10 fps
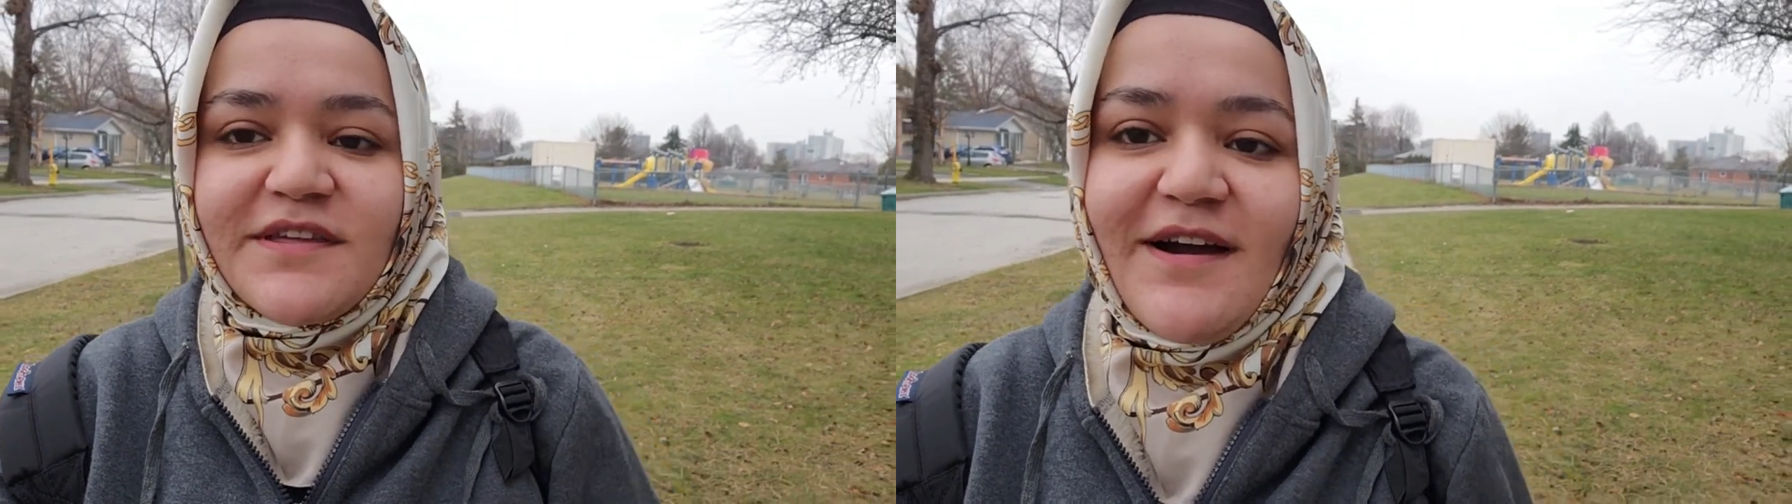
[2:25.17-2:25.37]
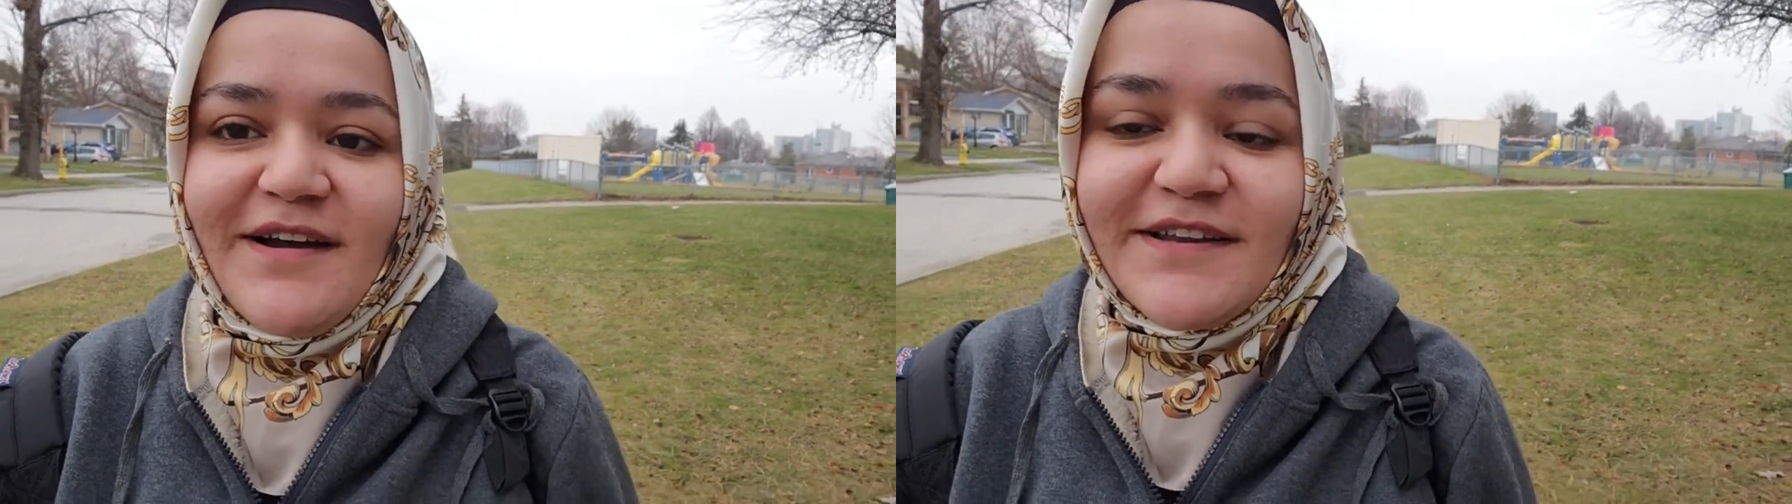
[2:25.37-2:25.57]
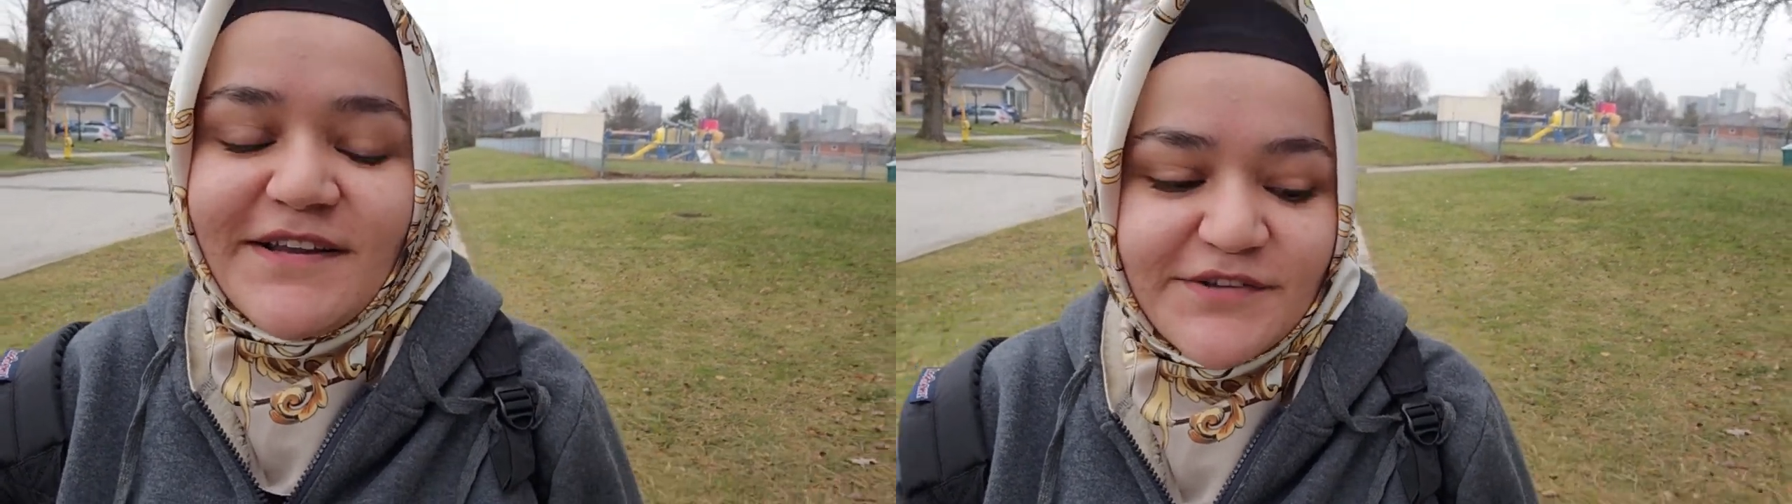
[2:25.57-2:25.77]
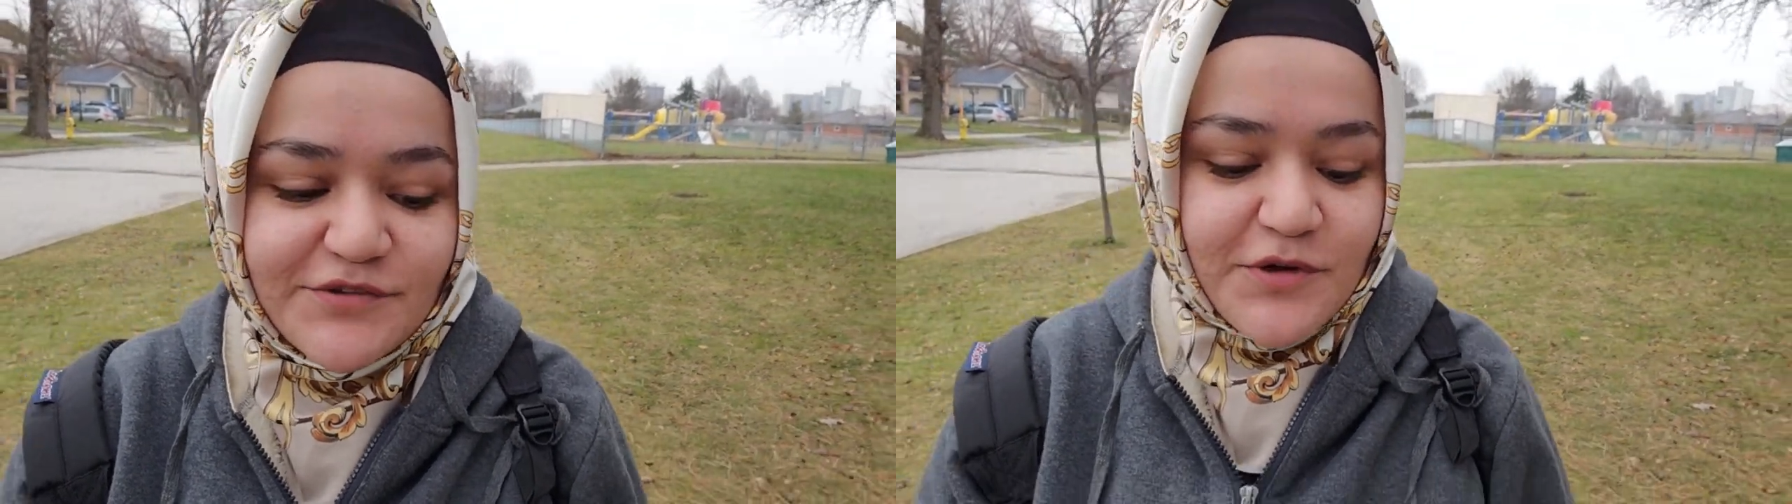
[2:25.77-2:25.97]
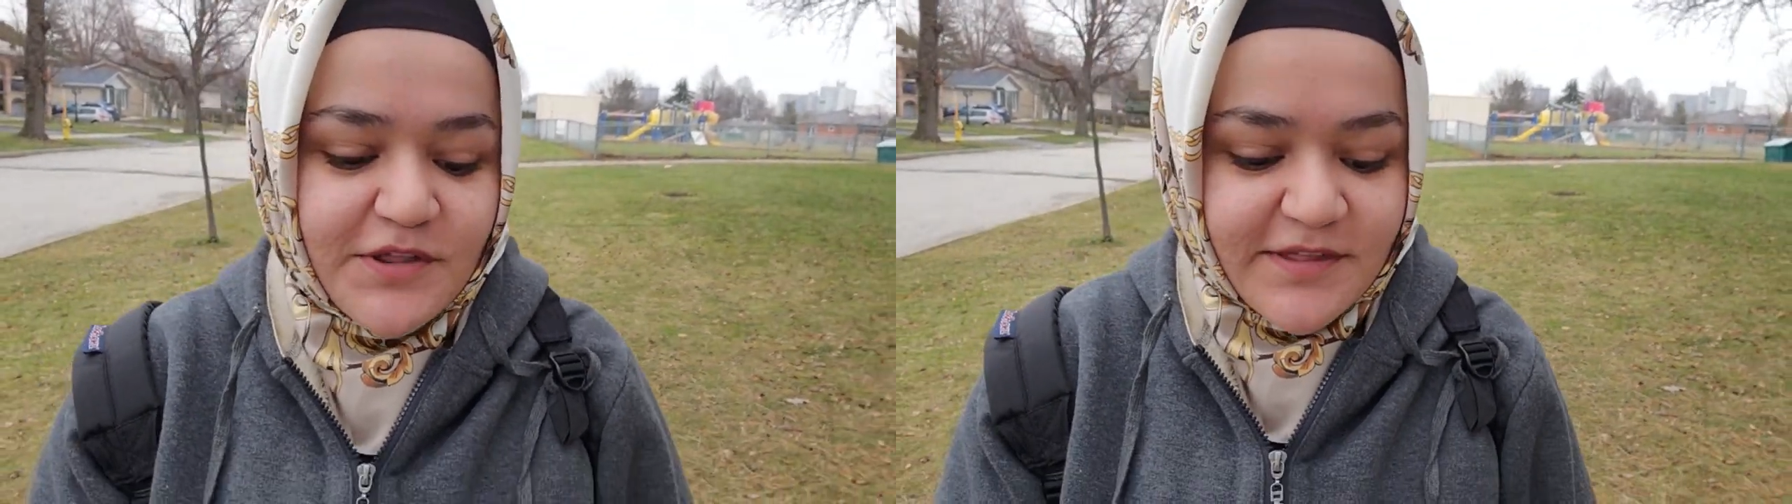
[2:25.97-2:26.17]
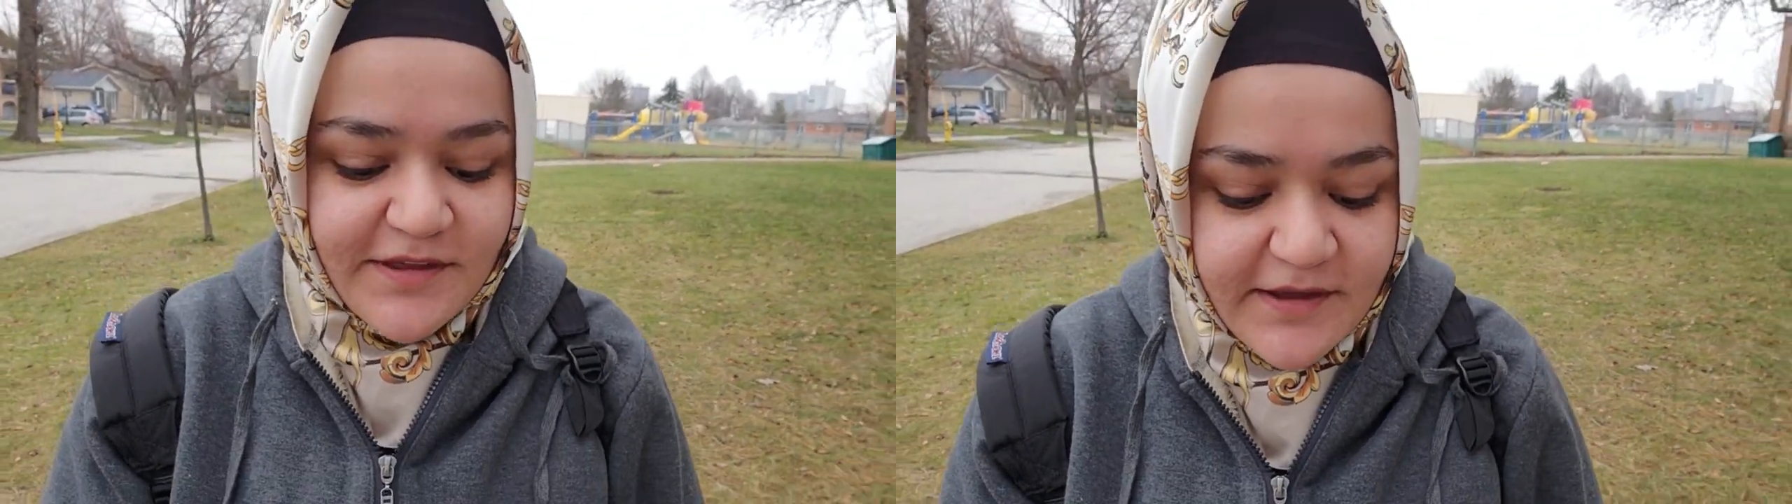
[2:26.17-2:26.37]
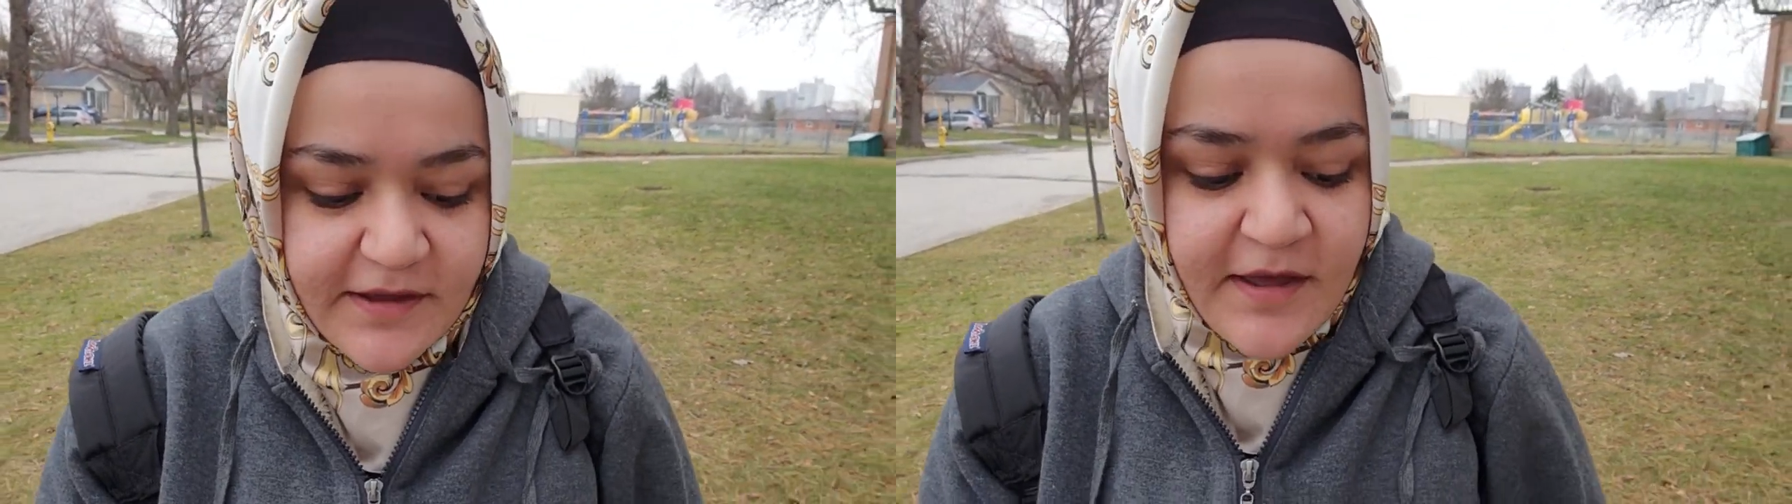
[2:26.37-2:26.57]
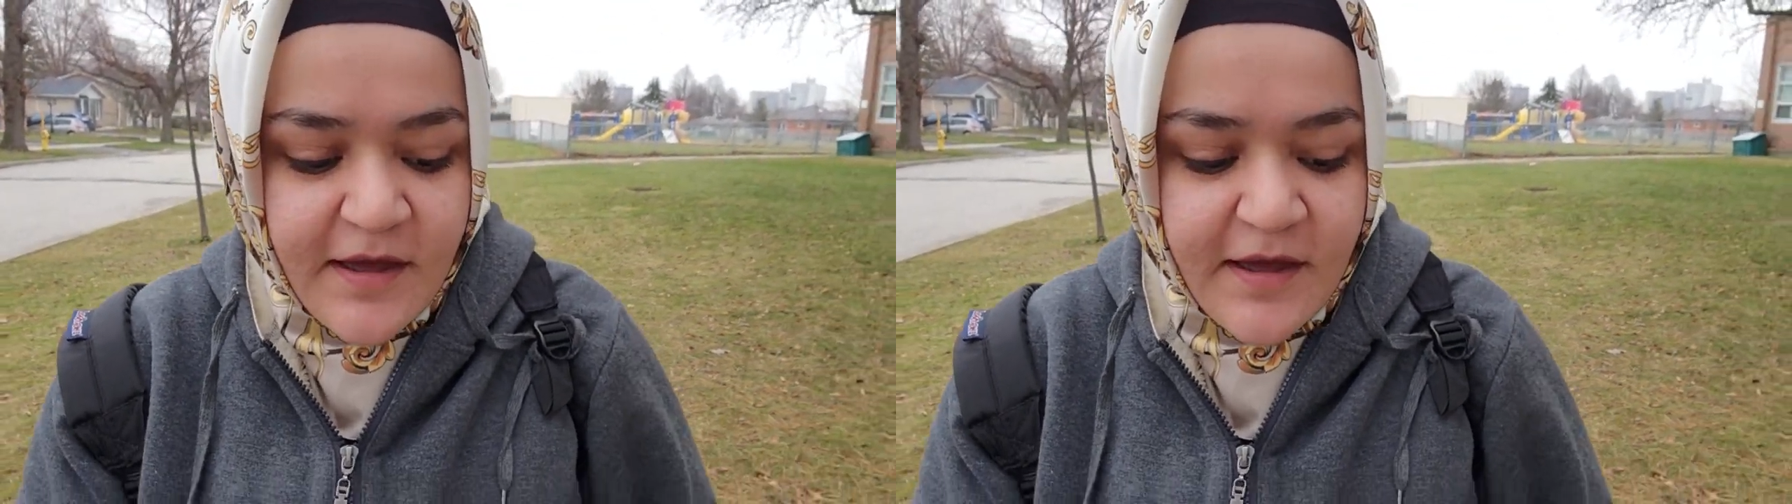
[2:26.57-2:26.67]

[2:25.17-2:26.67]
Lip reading: kind of interesting.